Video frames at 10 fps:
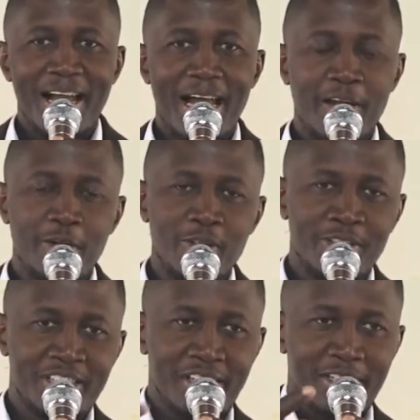I
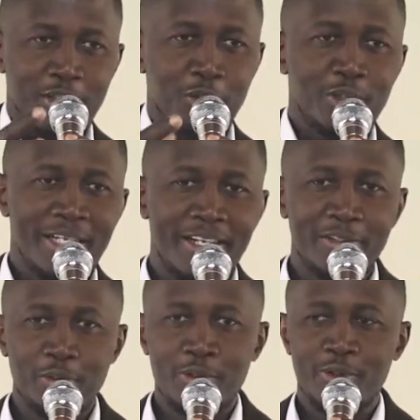trekked to
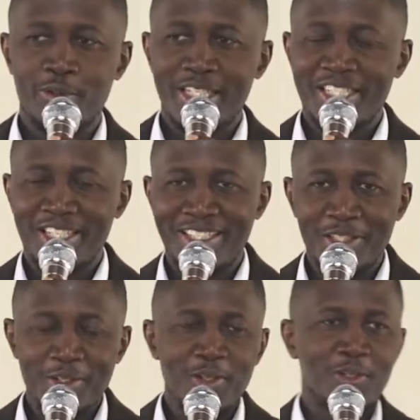the
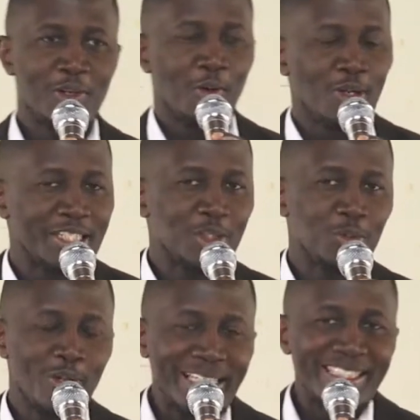church only
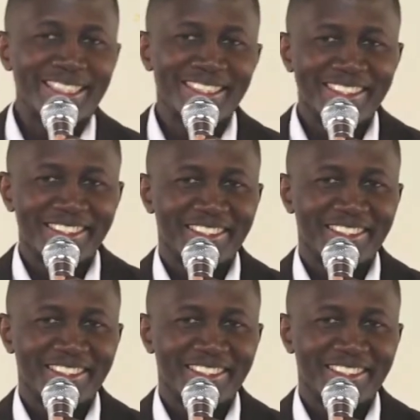to wait.